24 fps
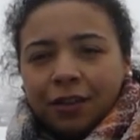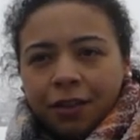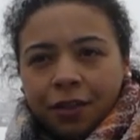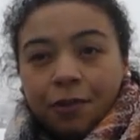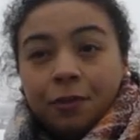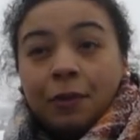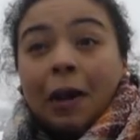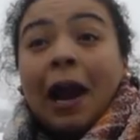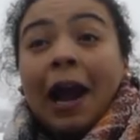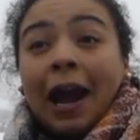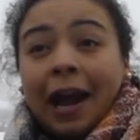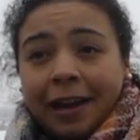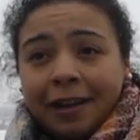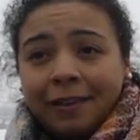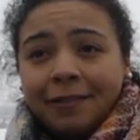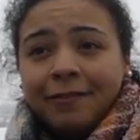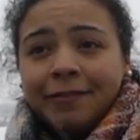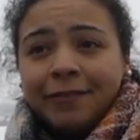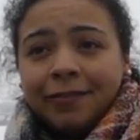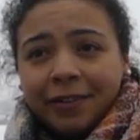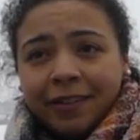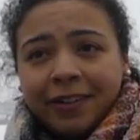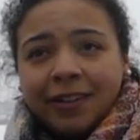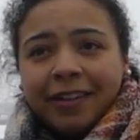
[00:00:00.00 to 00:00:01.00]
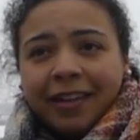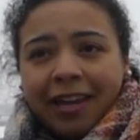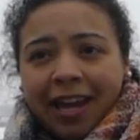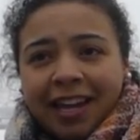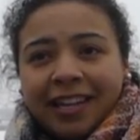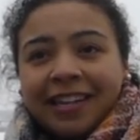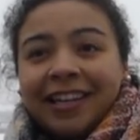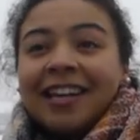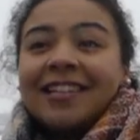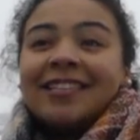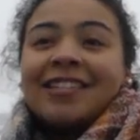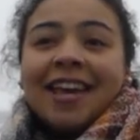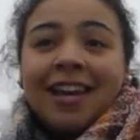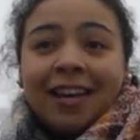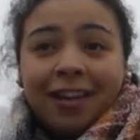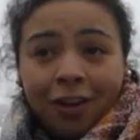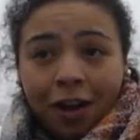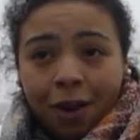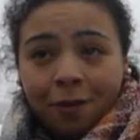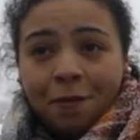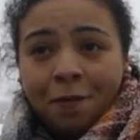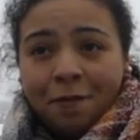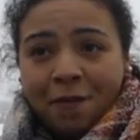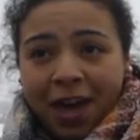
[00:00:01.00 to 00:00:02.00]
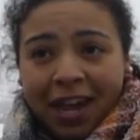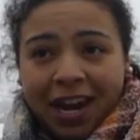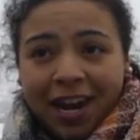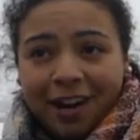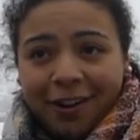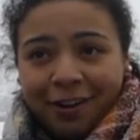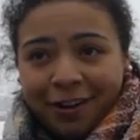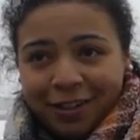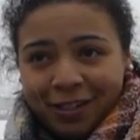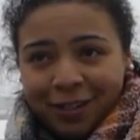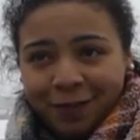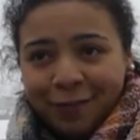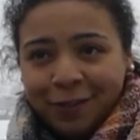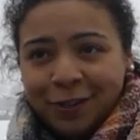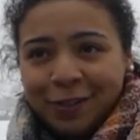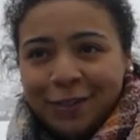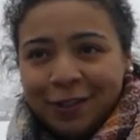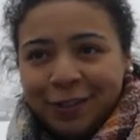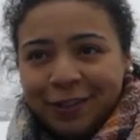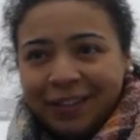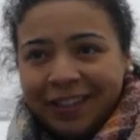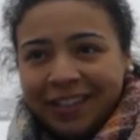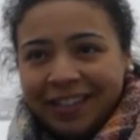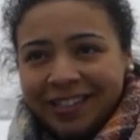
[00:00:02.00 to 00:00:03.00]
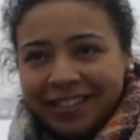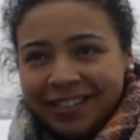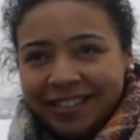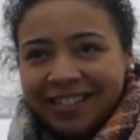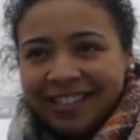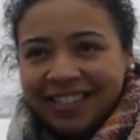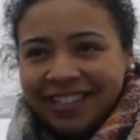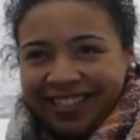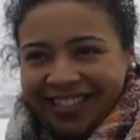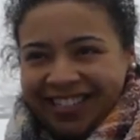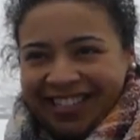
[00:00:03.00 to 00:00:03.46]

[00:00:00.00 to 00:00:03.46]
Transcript: thrive and get taken off of that areas of concern list.